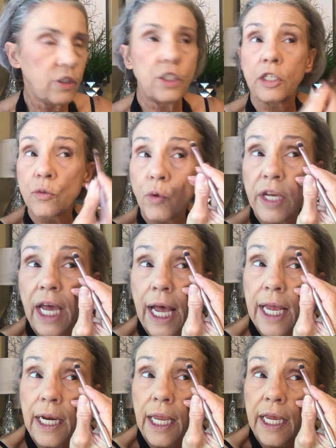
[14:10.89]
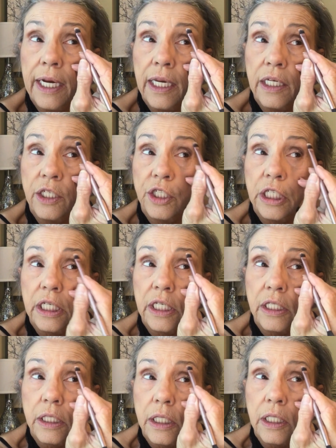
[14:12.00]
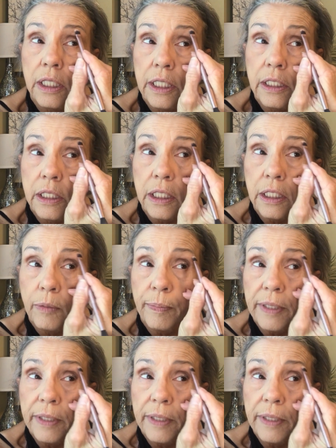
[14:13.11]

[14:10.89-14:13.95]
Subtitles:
Just want to highlight it just the least little